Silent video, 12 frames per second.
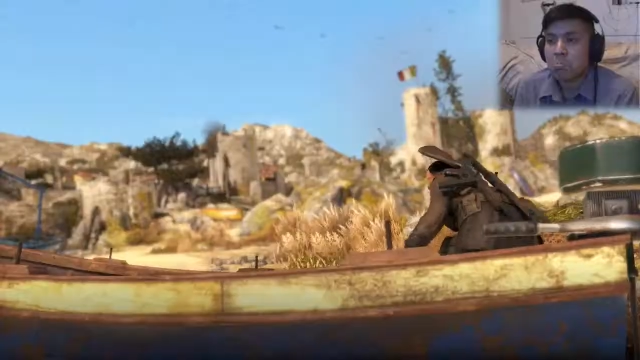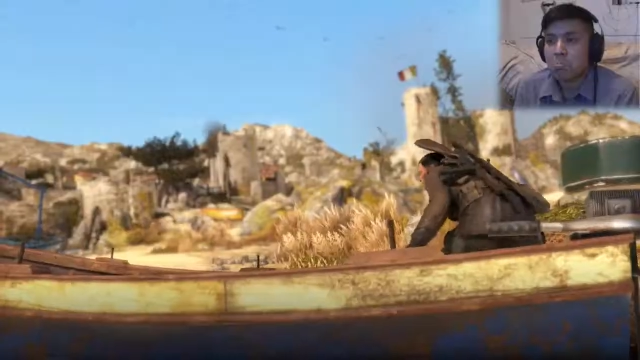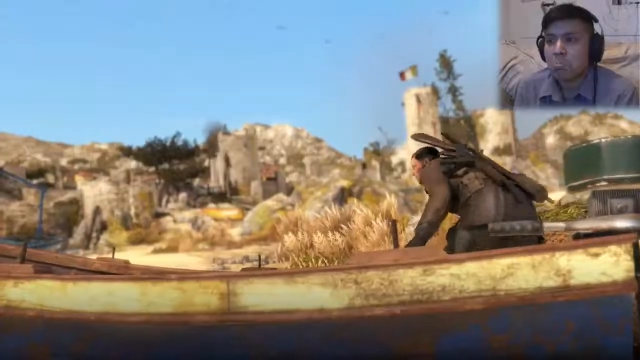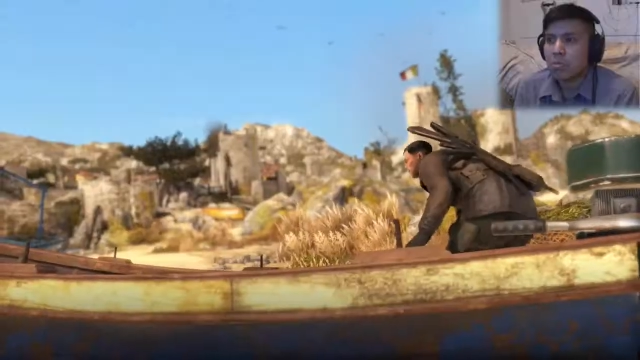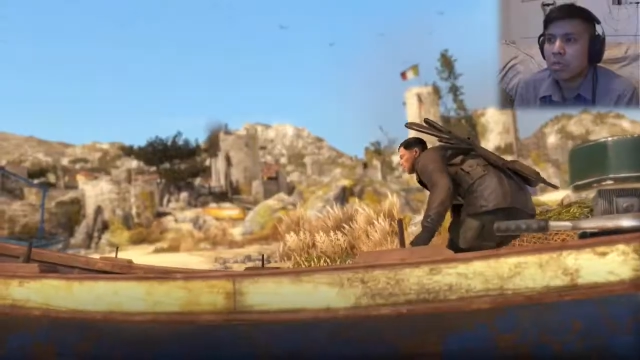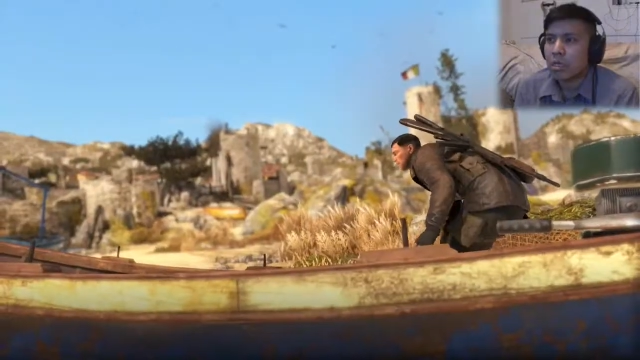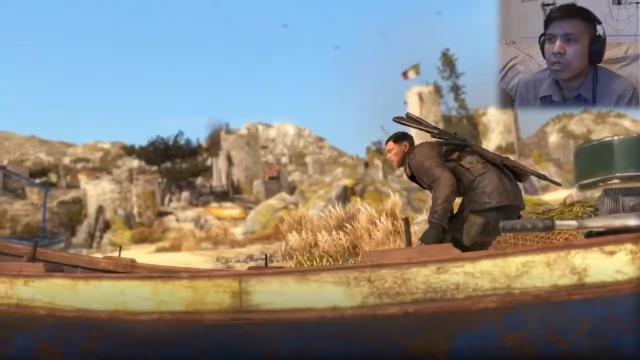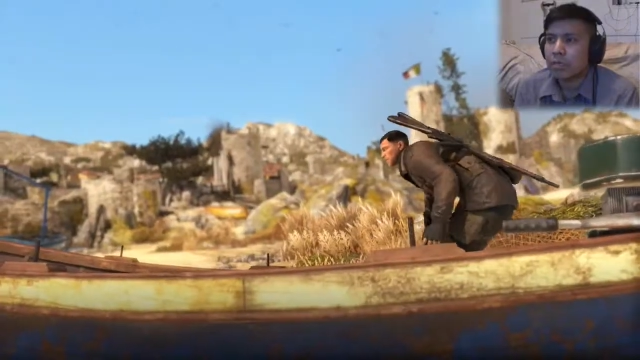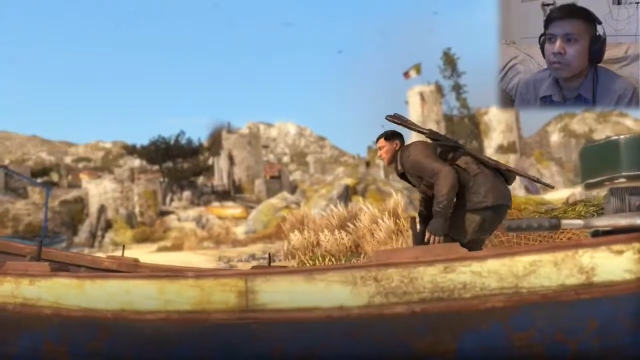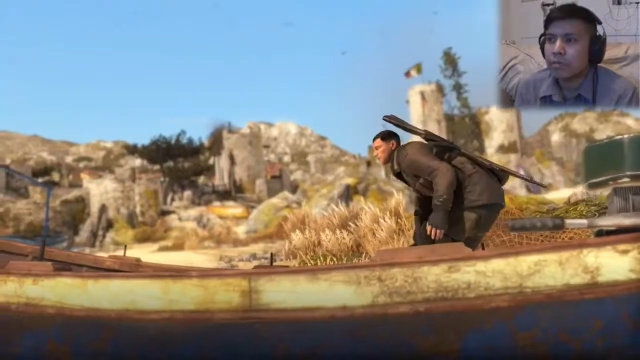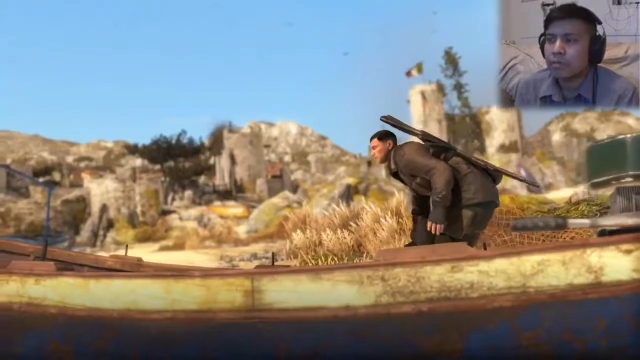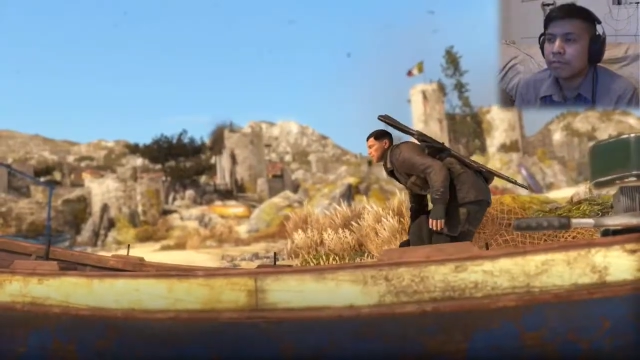
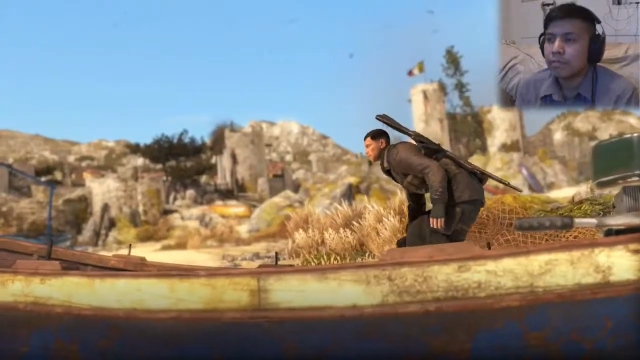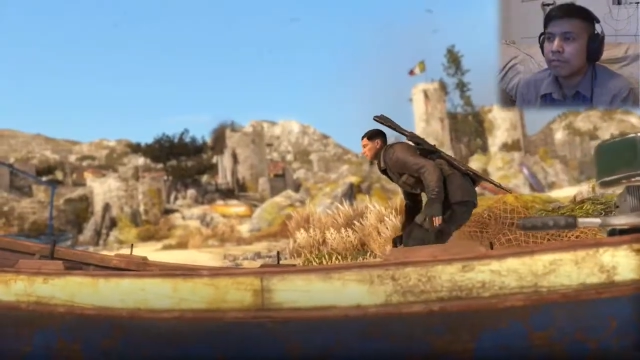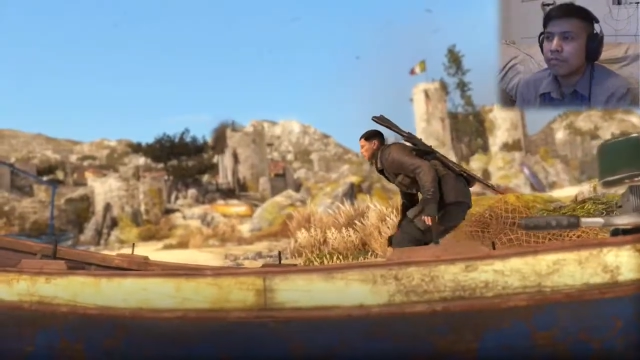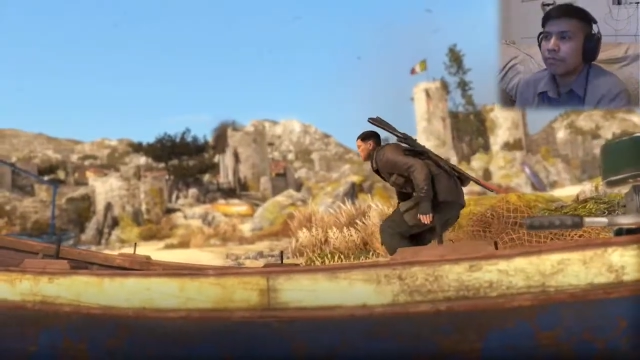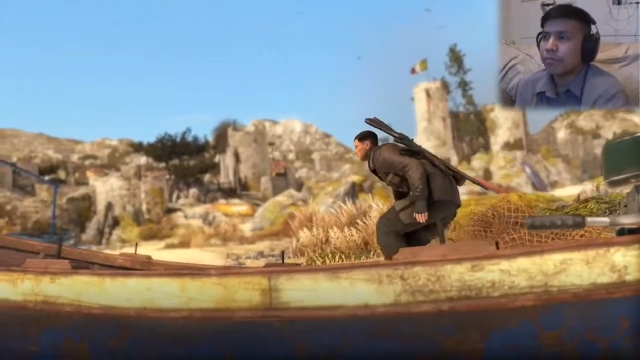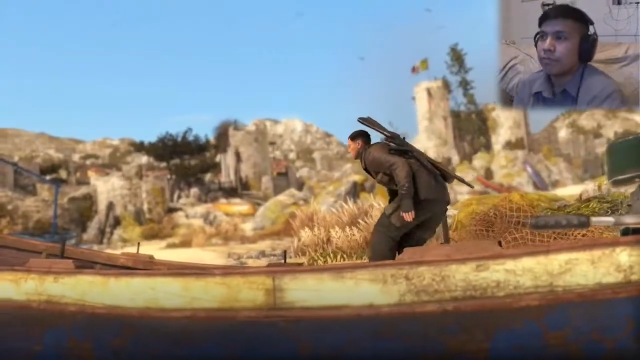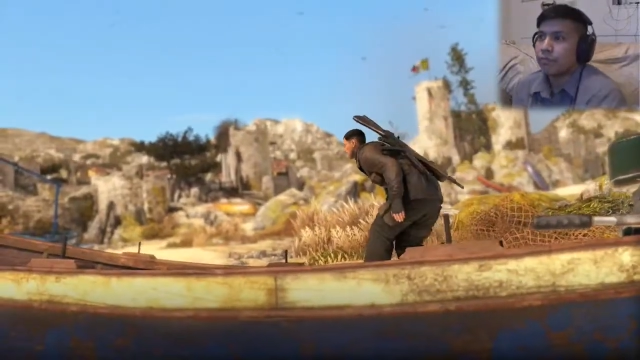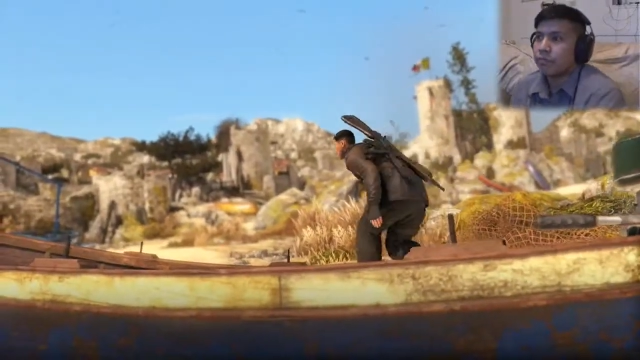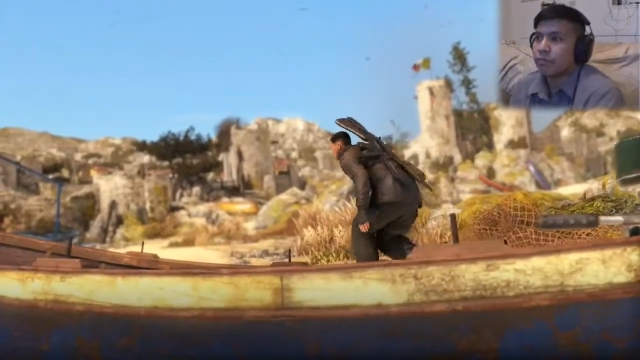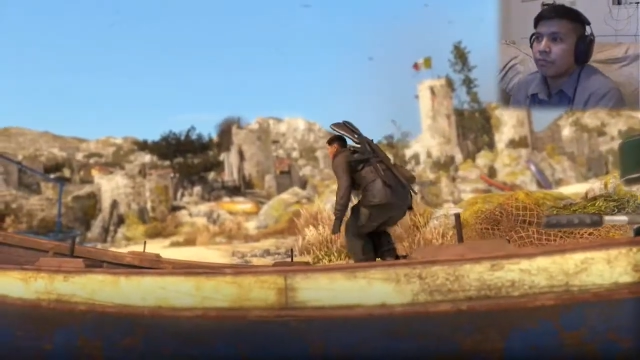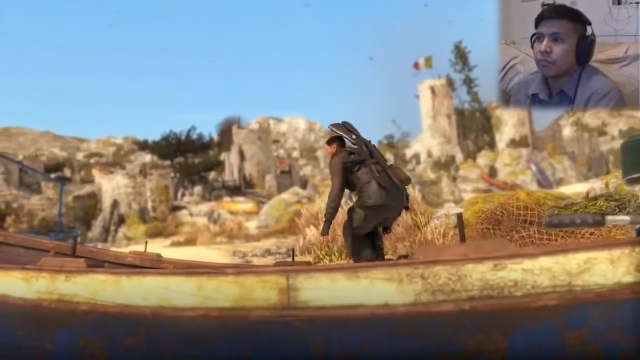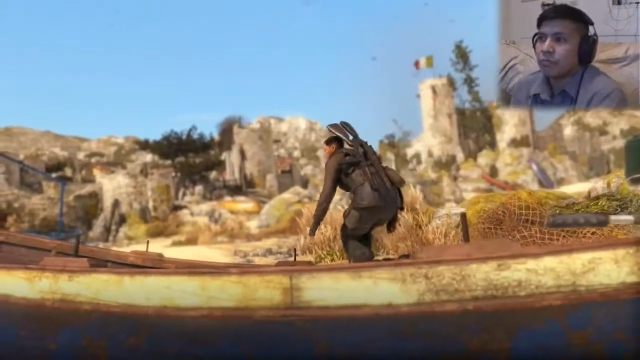
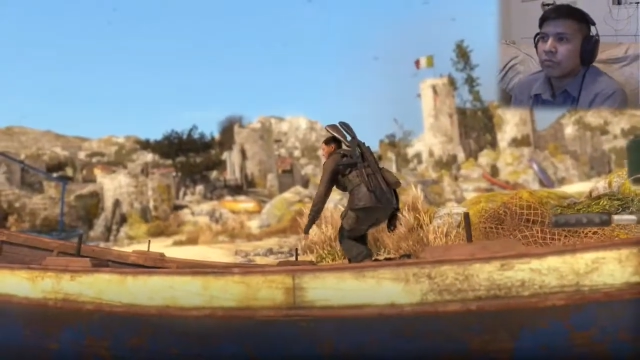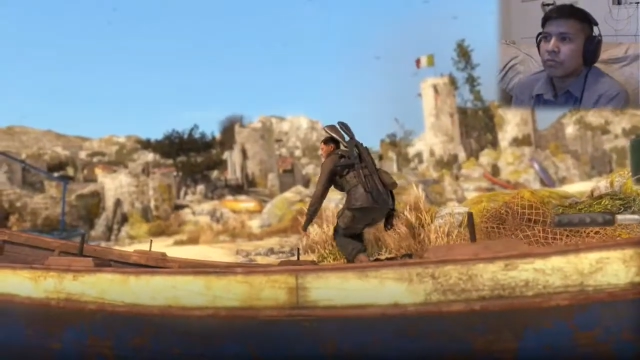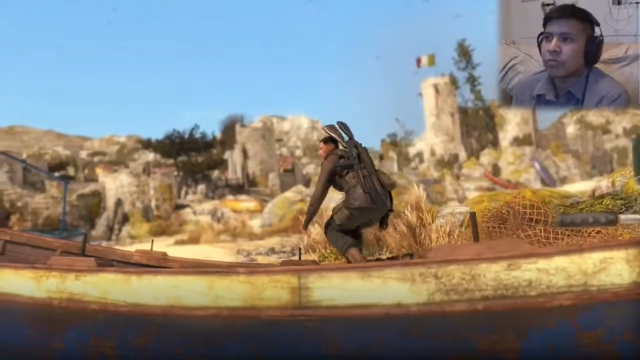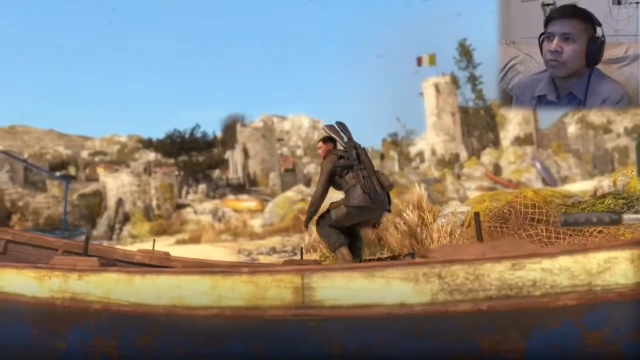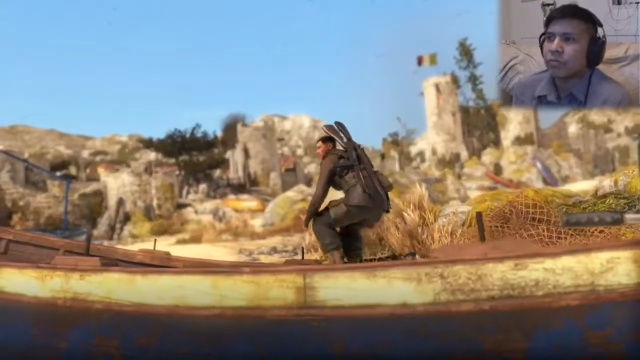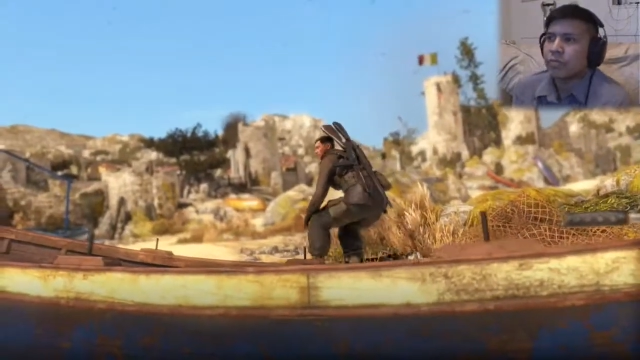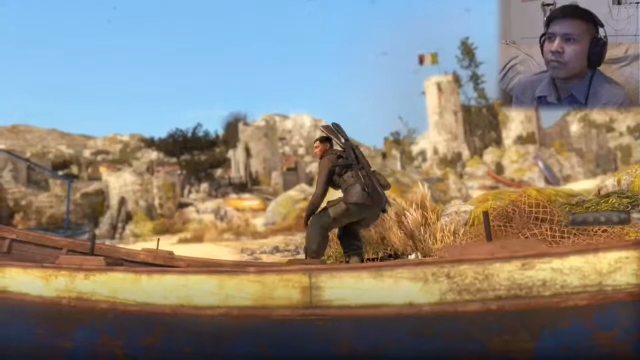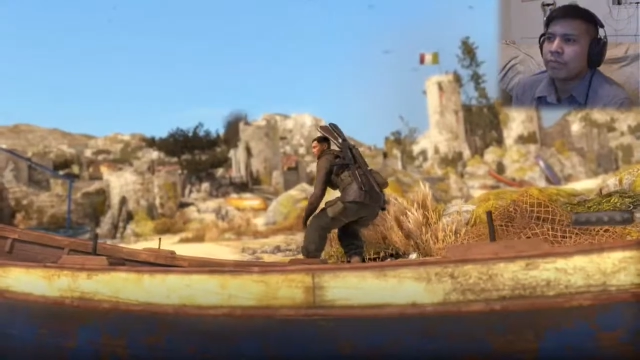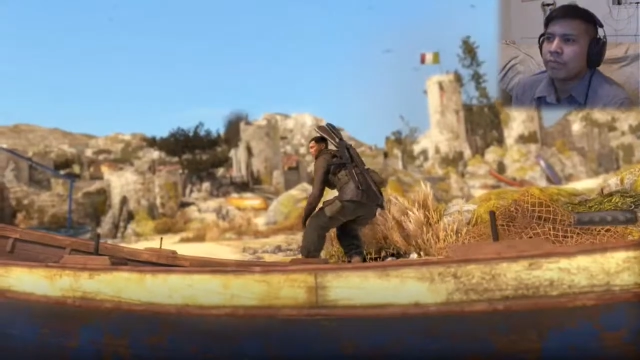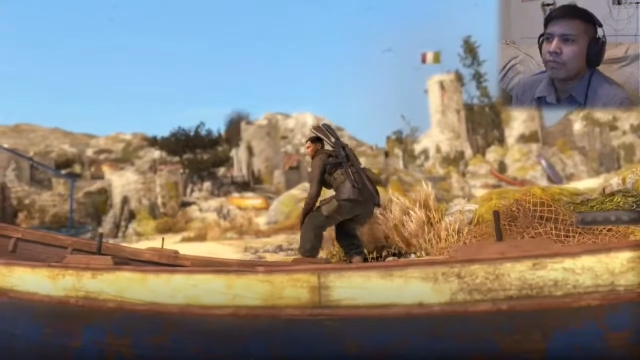Nothing is said.